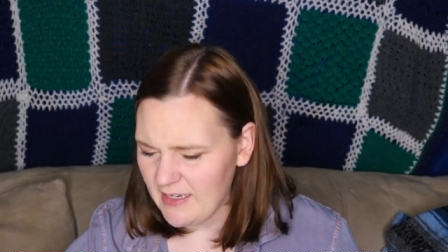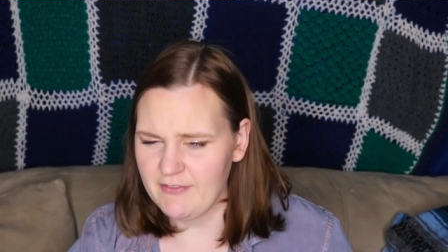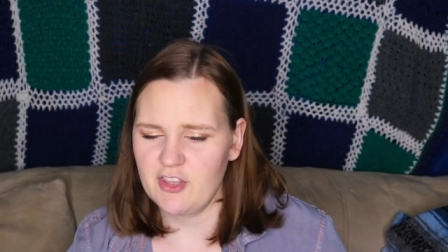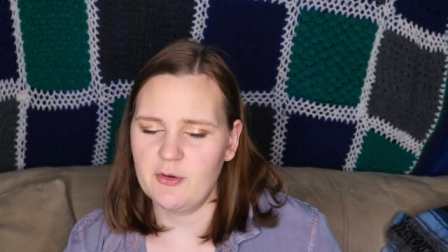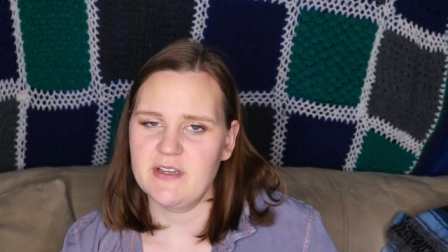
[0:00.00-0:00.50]

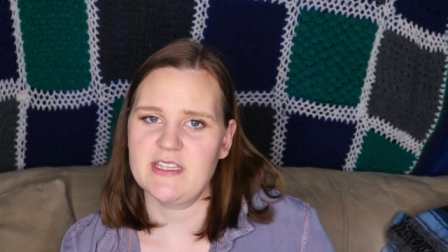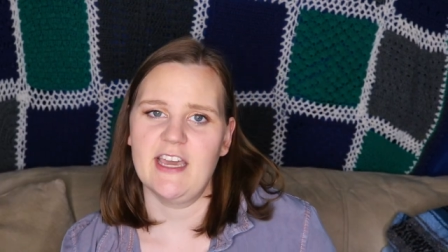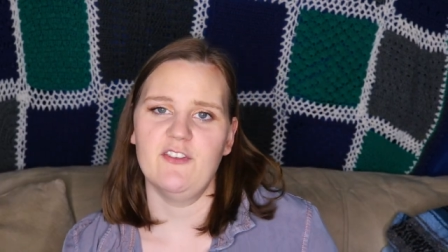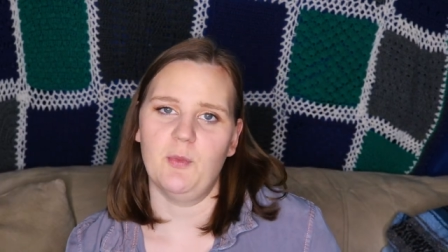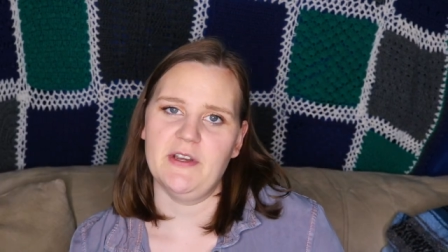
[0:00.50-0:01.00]
even though it is
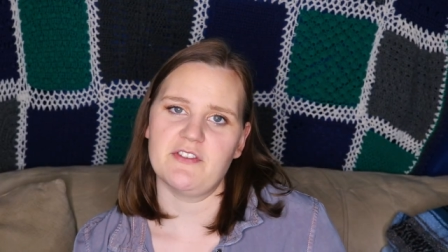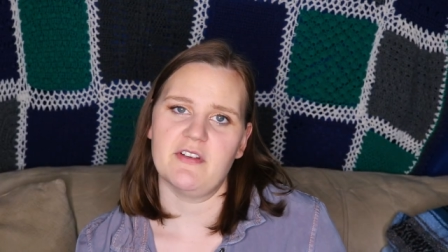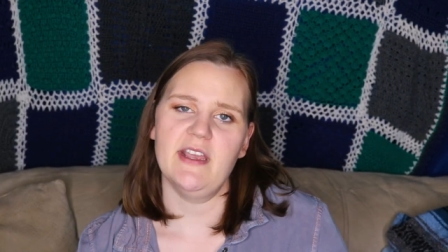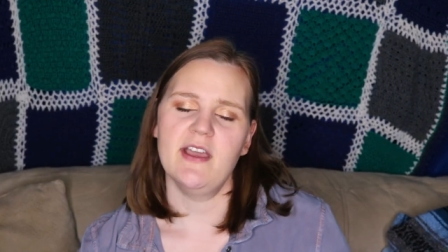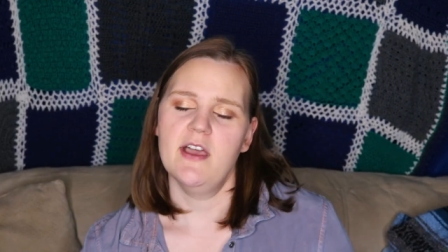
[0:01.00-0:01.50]
kind of
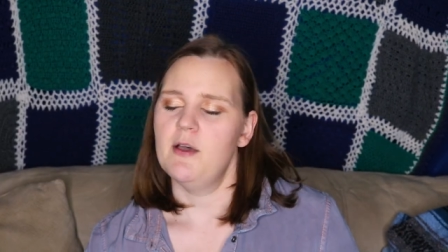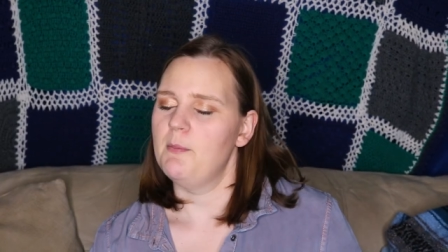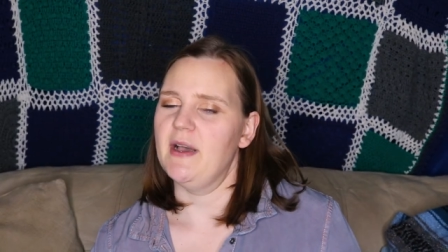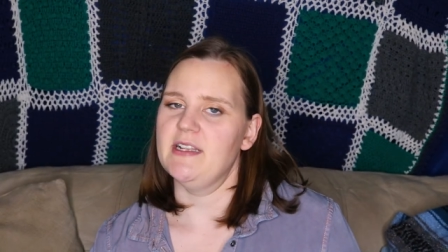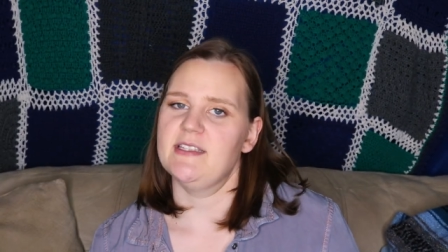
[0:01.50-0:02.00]
wintry.
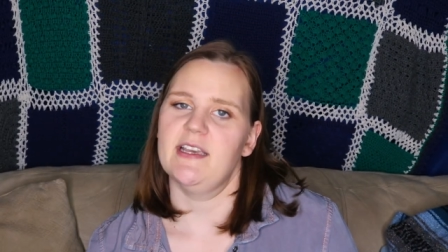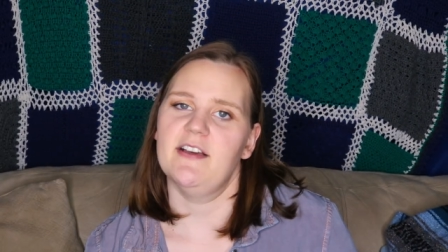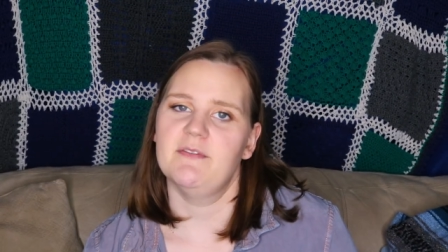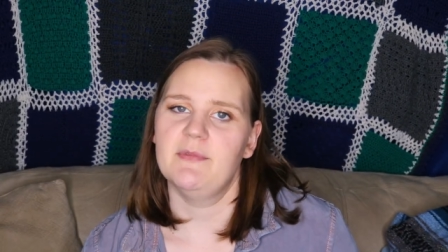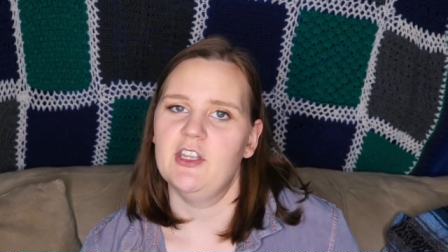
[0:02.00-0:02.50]
But,
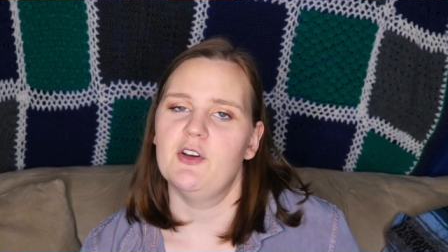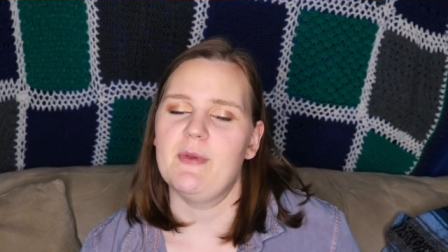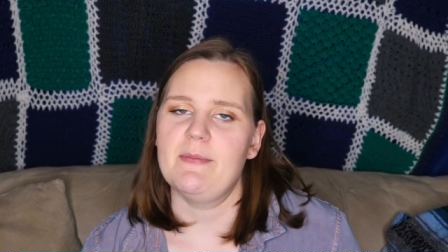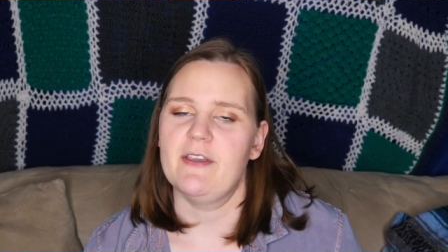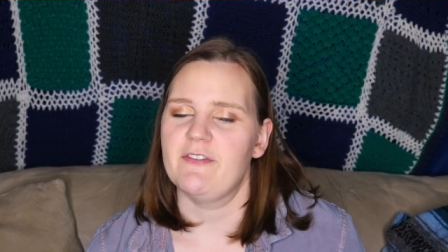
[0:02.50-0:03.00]
uh, you know,
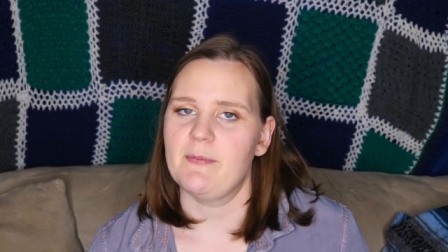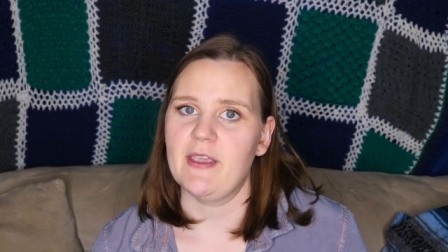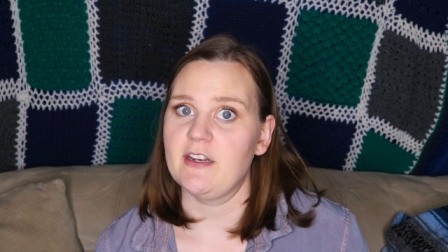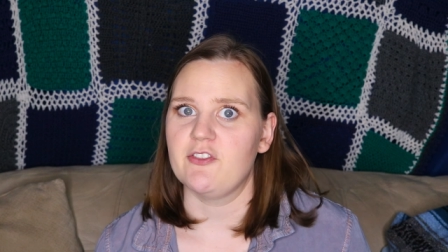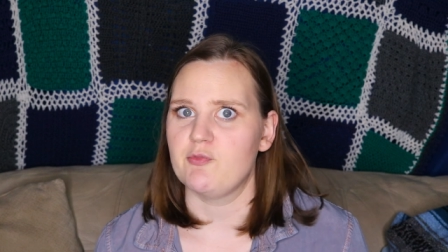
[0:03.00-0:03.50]
maybe if I
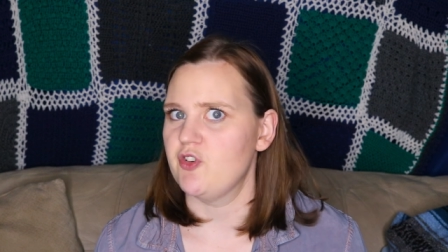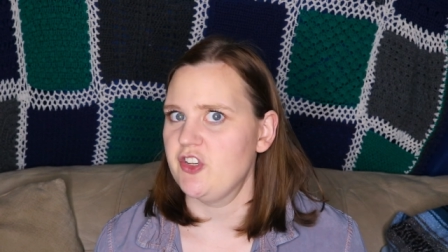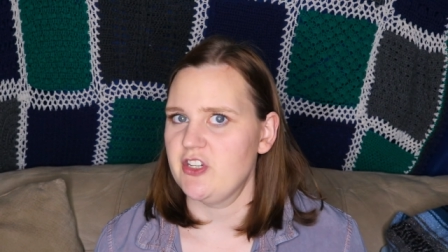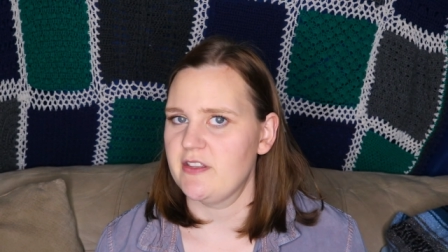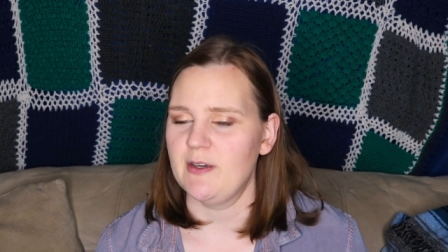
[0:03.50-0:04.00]
make another
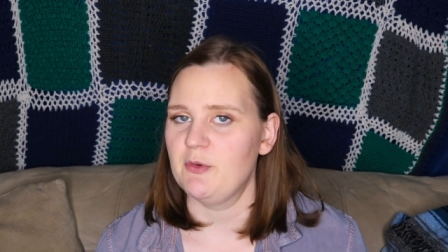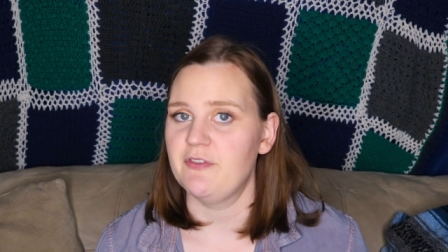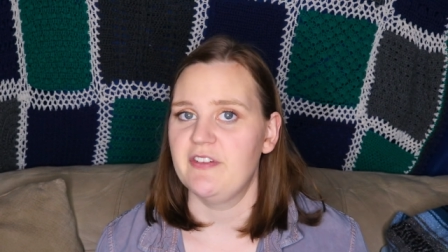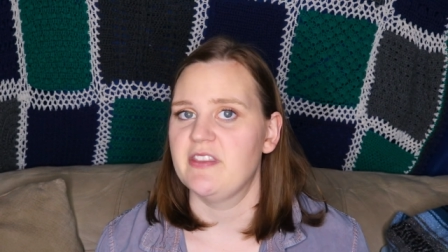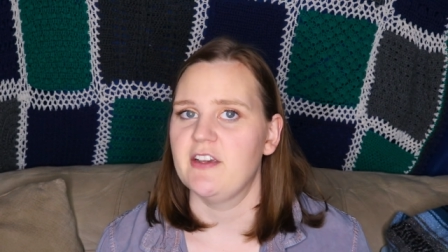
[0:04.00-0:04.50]
project that would
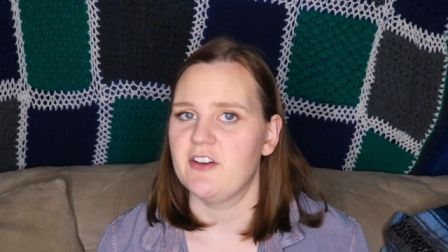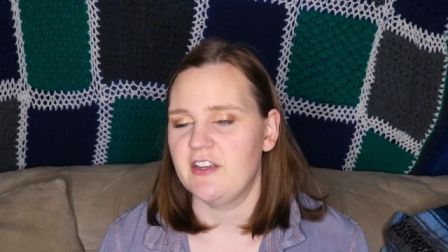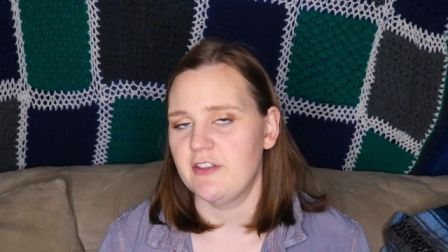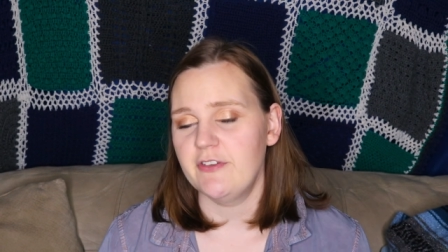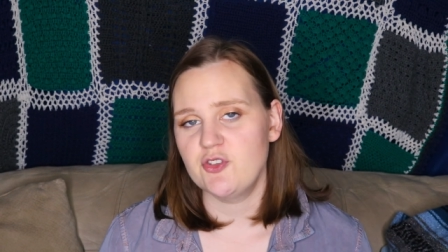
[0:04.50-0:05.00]
fit there
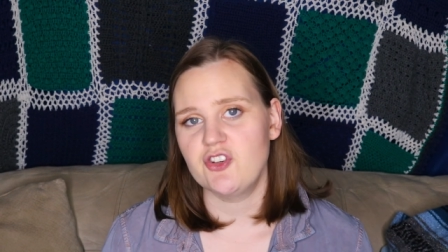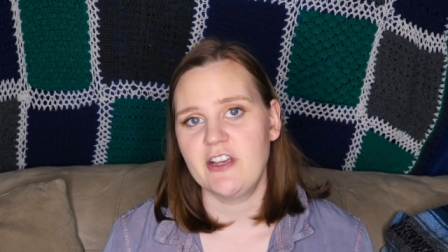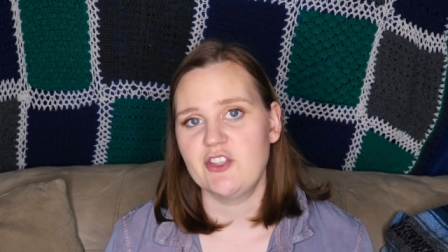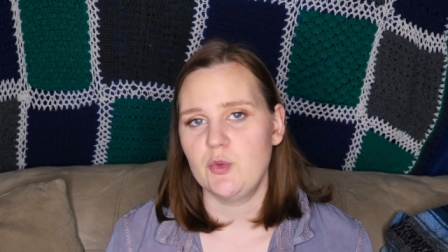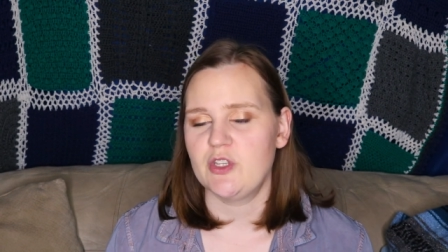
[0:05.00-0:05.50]
in the future,
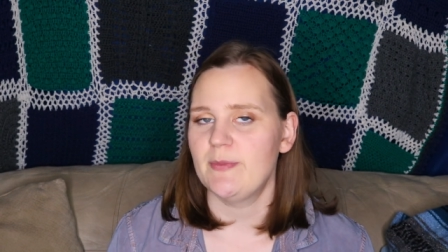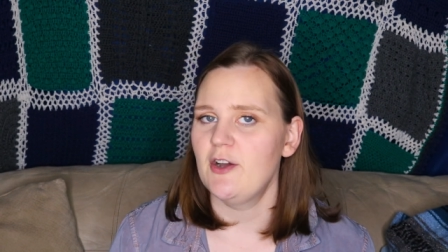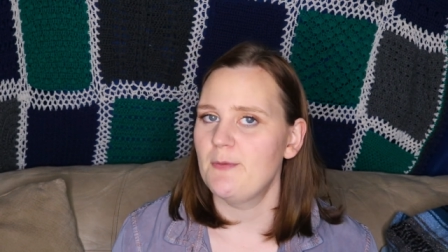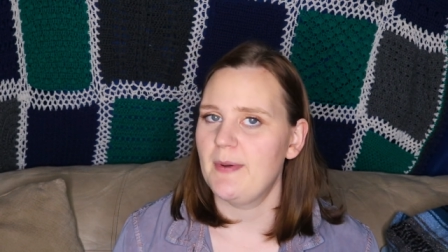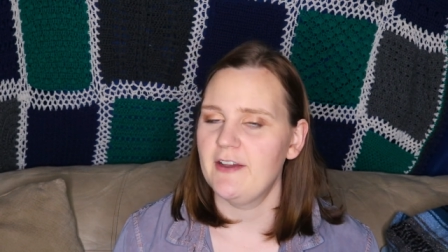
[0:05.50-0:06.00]
I could switch them
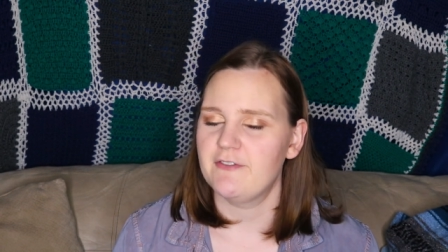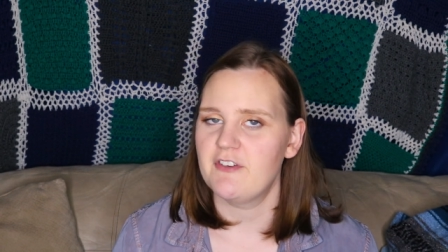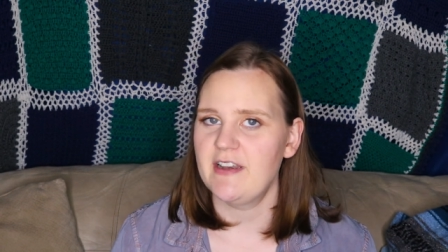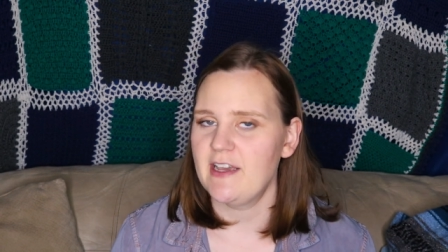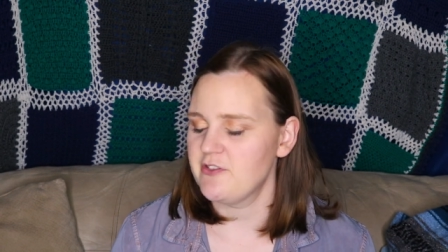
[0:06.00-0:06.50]
out. But
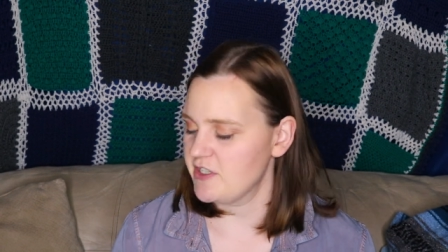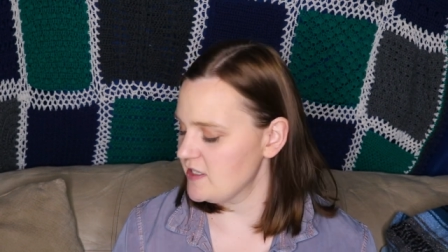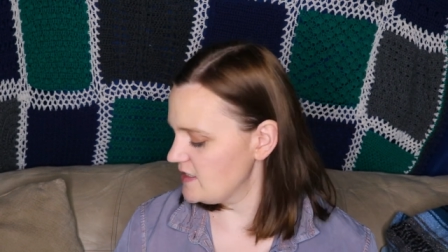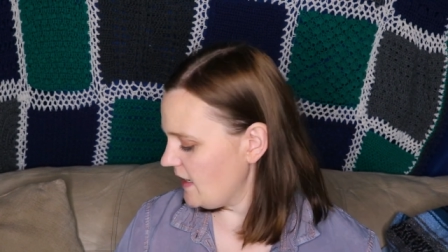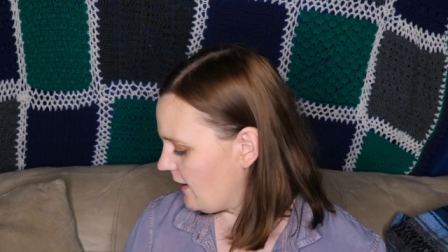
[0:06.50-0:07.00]
for right now, it's going
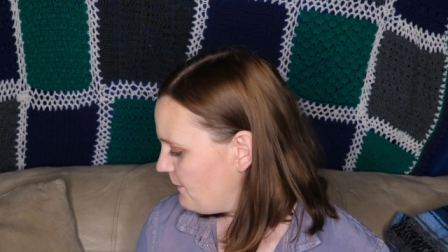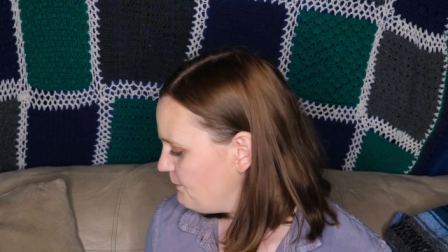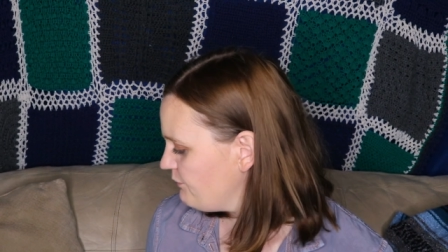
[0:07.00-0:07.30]
to stay up.